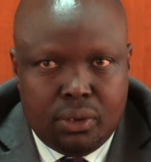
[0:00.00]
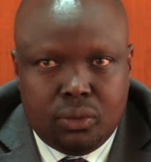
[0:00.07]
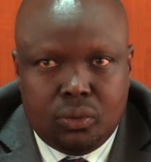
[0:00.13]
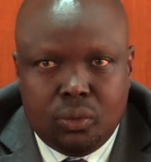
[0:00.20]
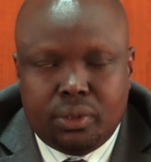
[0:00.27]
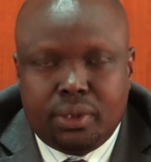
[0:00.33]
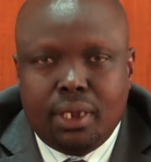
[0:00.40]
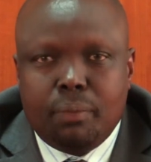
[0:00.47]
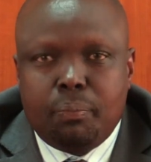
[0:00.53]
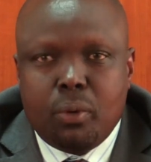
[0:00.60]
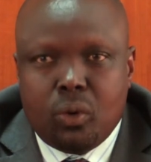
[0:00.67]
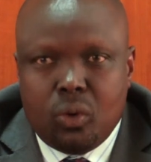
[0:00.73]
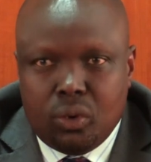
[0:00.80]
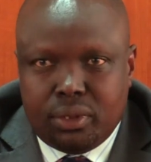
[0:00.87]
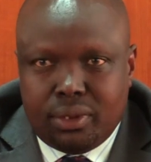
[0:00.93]
to tell
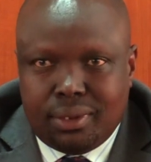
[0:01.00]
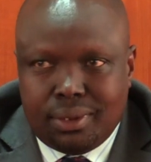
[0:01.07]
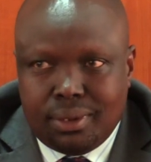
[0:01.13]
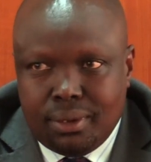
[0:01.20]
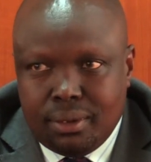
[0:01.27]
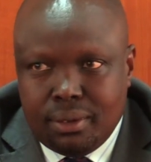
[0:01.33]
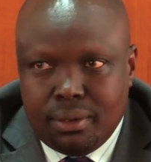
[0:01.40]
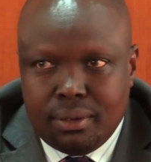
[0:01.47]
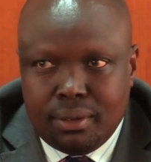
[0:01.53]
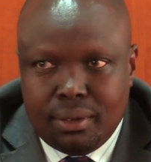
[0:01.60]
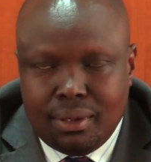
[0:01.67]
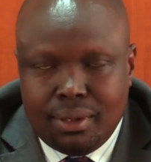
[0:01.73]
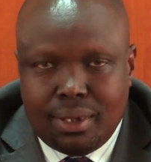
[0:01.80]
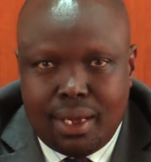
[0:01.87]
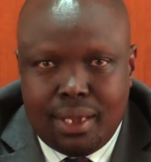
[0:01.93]
Pokot
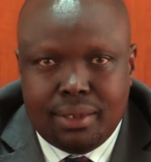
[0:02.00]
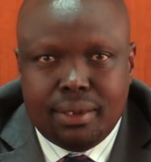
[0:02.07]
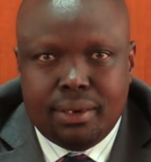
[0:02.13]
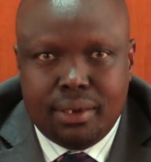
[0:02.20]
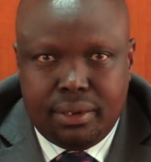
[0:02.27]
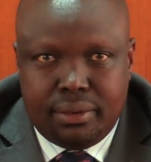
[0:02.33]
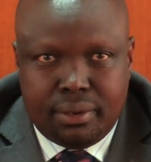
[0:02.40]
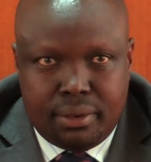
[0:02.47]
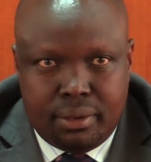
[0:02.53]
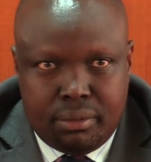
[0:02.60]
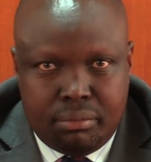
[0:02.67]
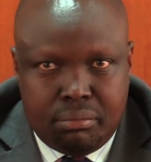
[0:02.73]
and the nation